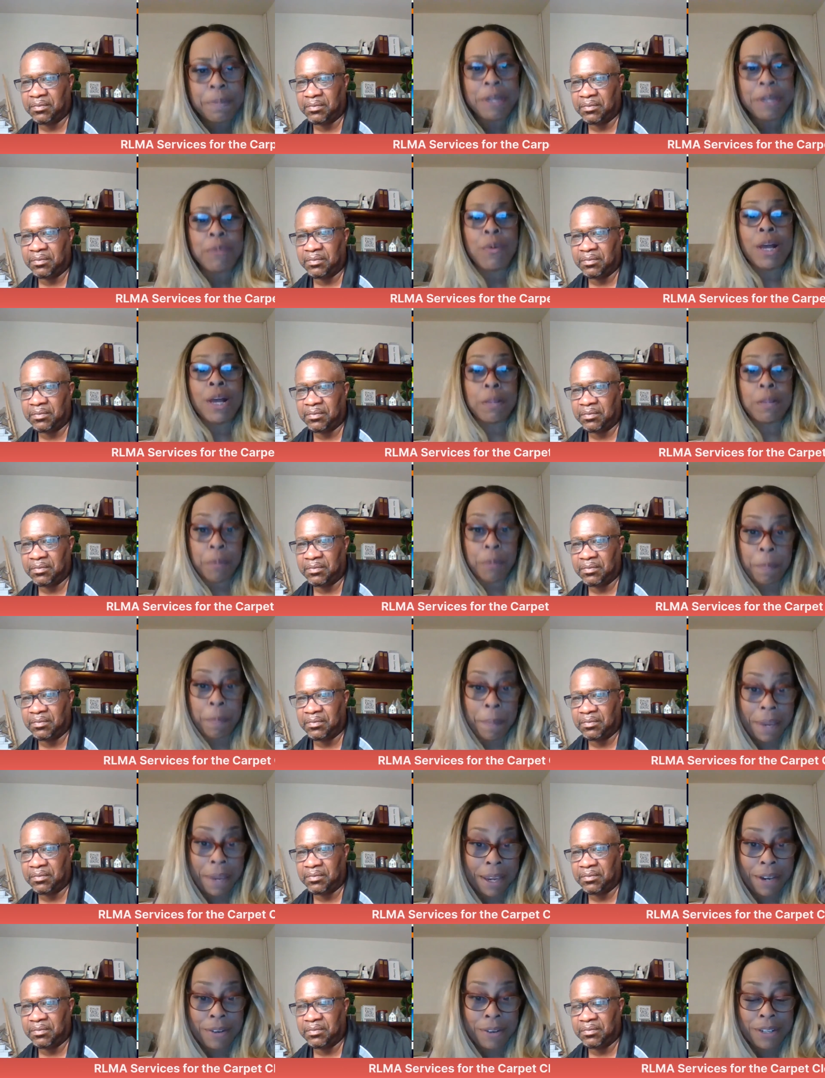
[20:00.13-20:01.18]
Speaker 1: well
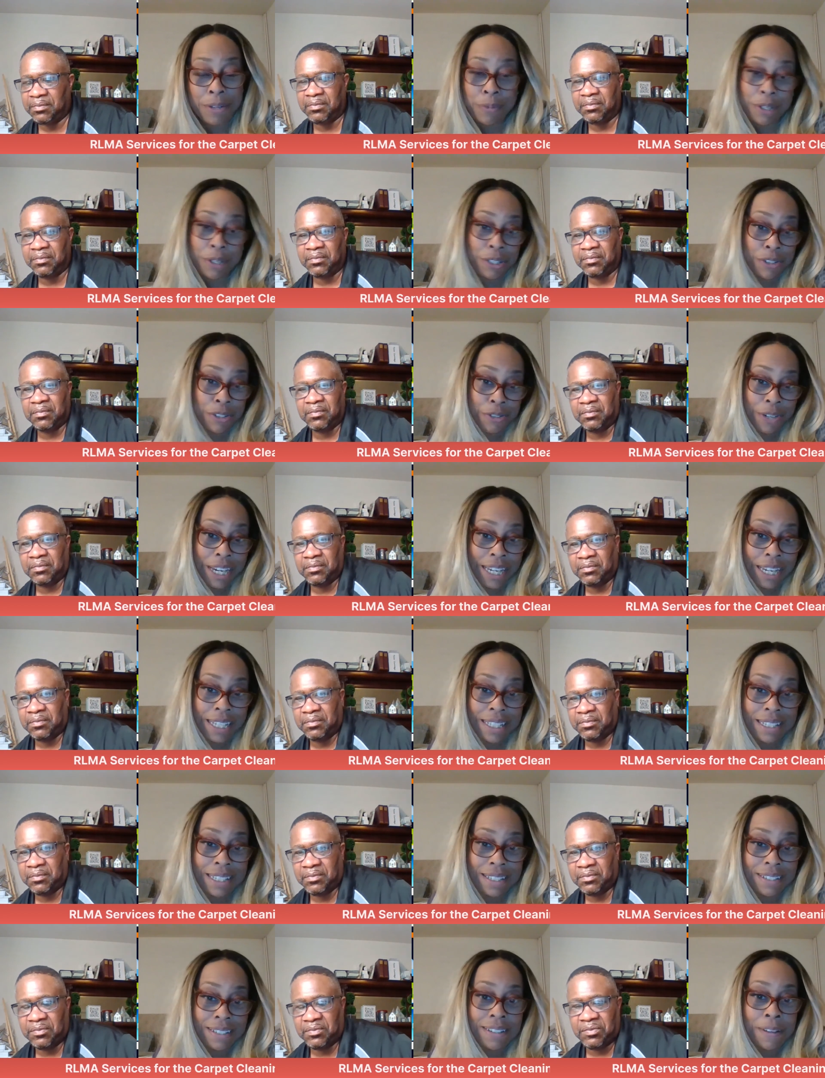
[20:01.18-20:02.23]
prepared and well
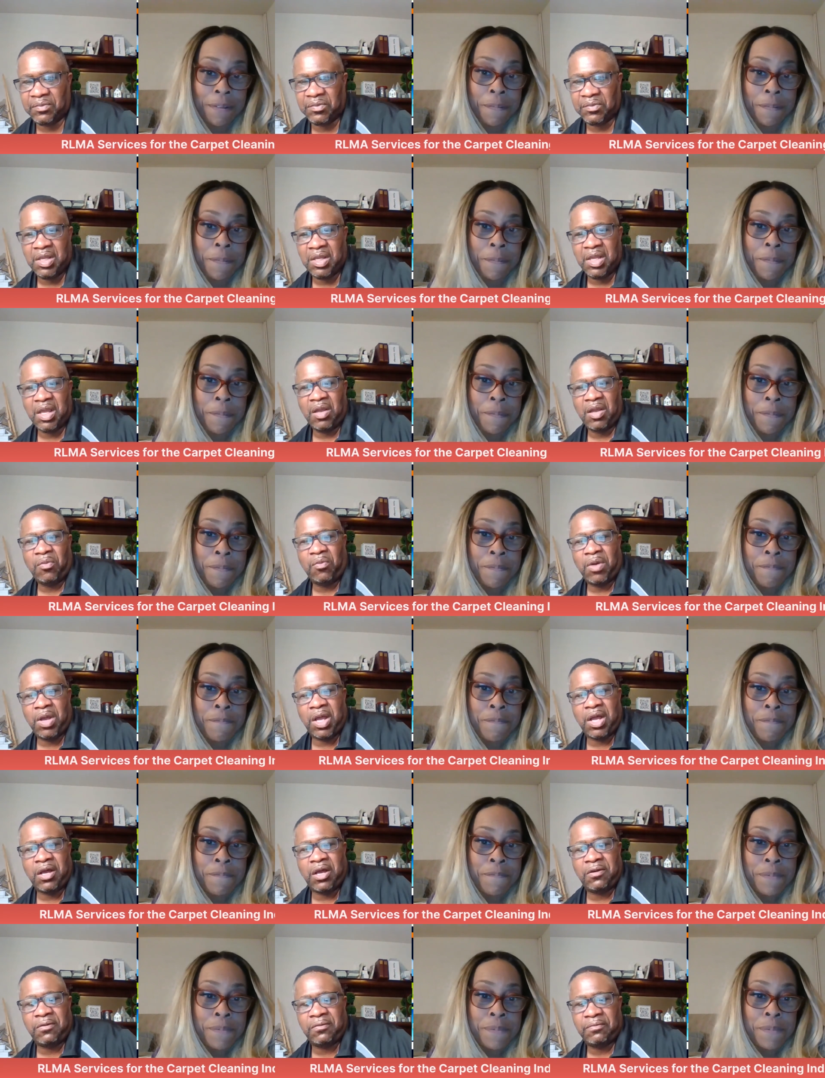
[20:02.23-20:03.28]
trained.
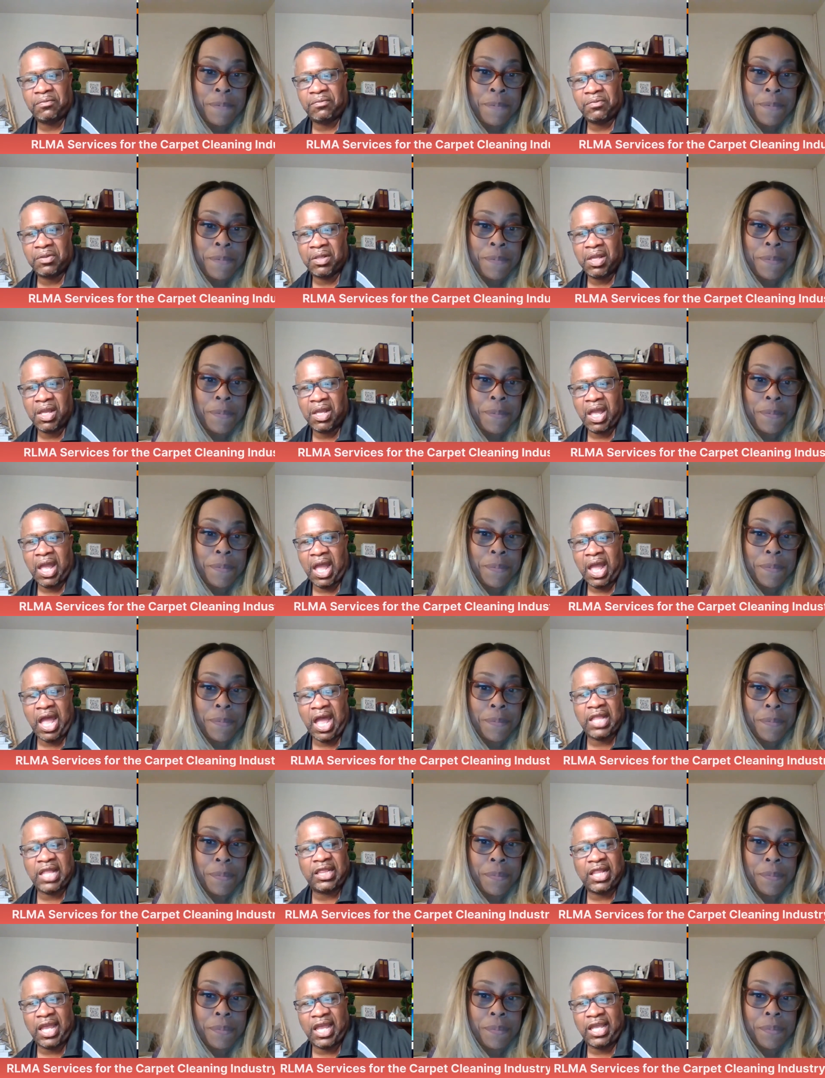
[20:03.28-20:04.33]
Speaker 2: Well,
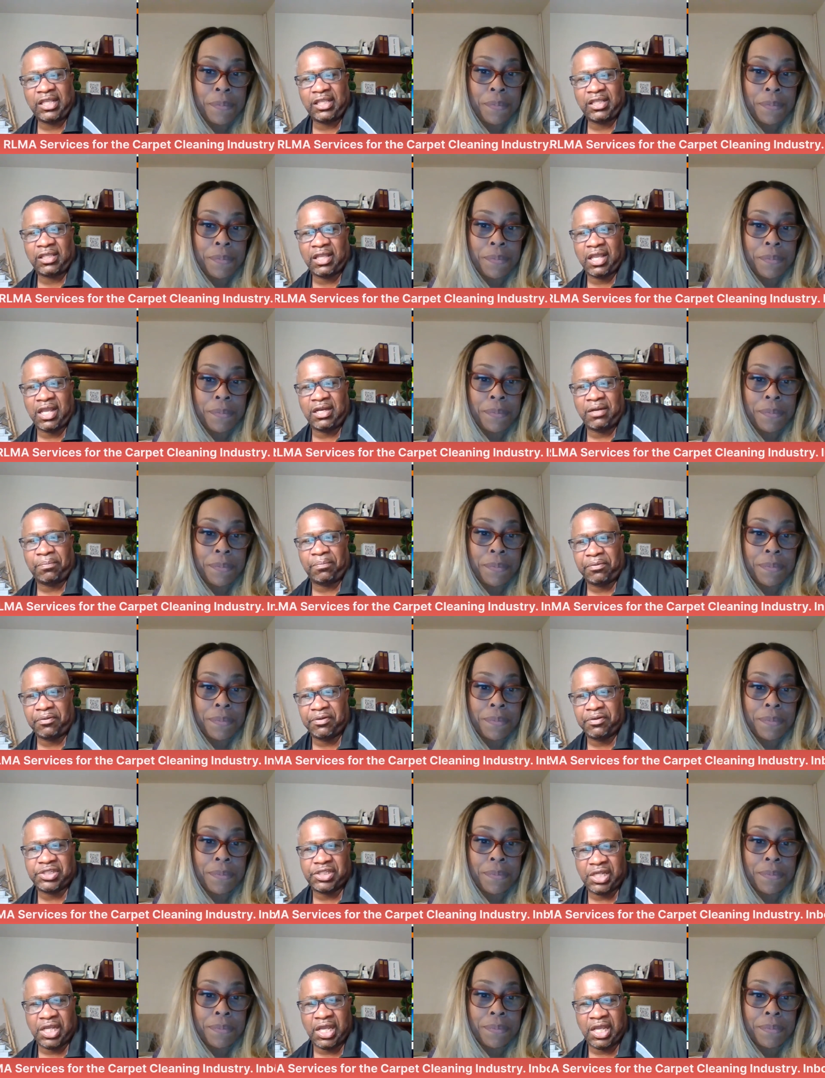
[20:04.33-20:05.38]
I like and
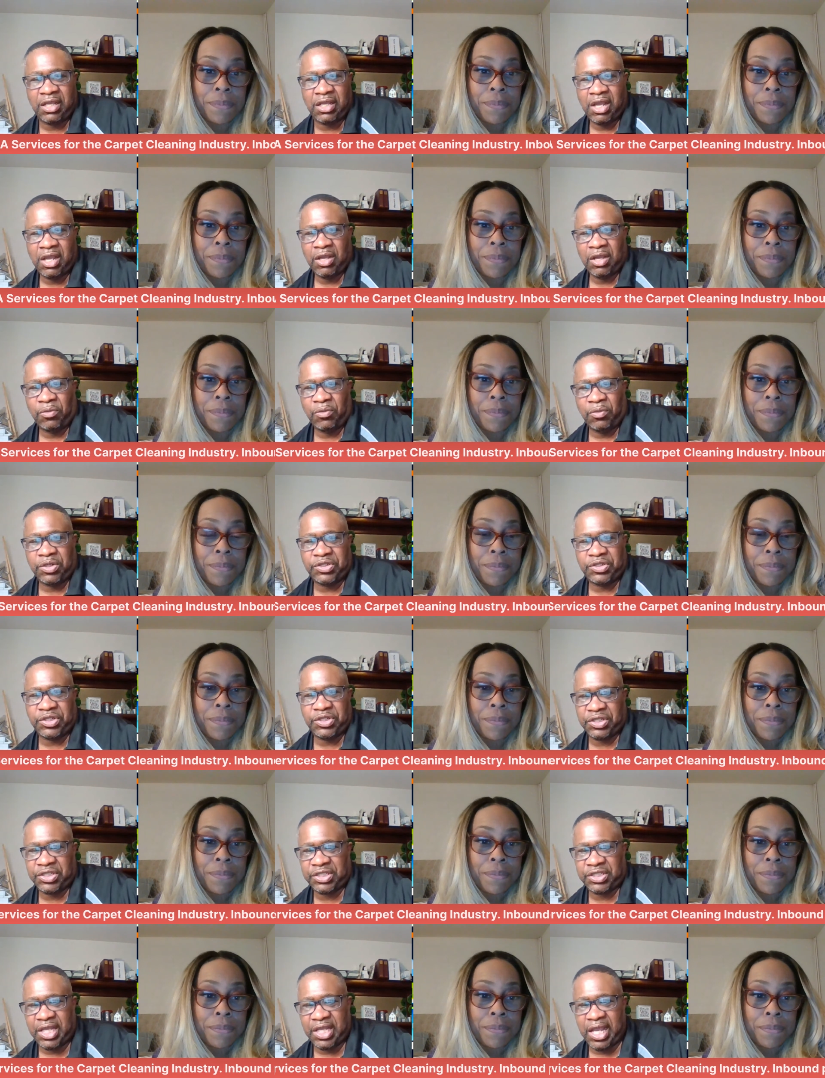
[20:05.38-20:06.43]
appreciate what
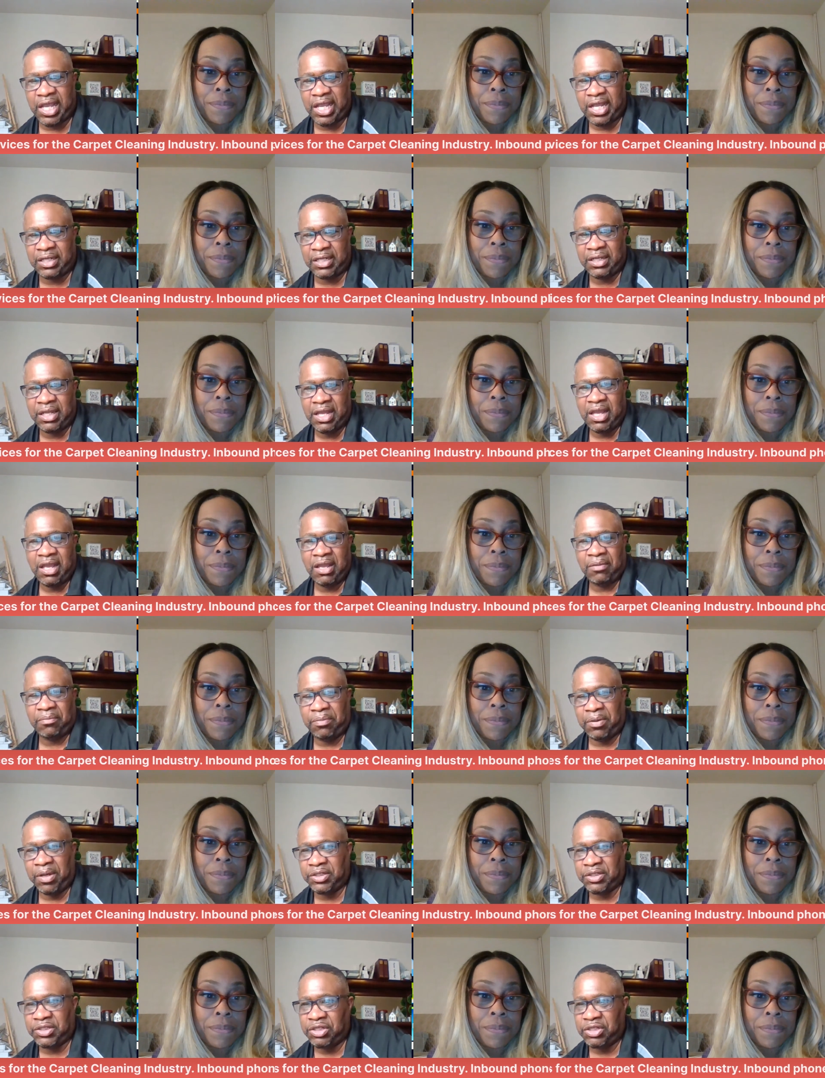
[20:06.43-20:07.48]
you're saying,
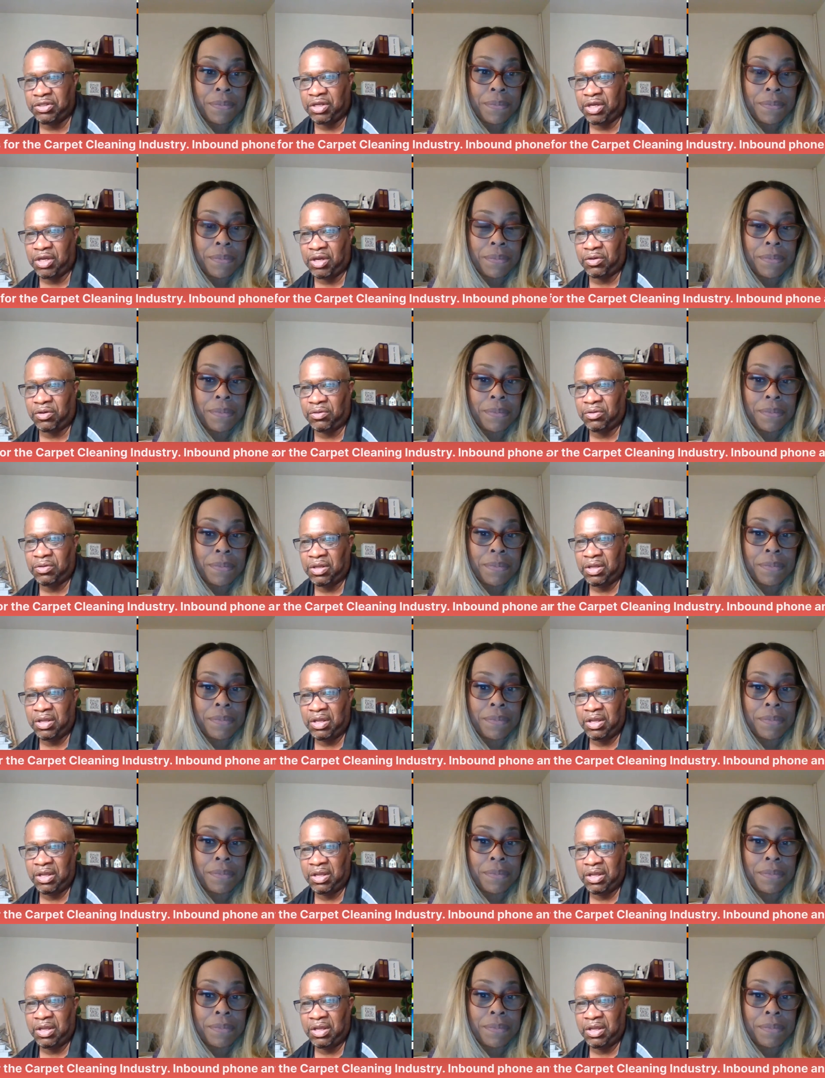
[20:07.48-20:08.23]
but you know,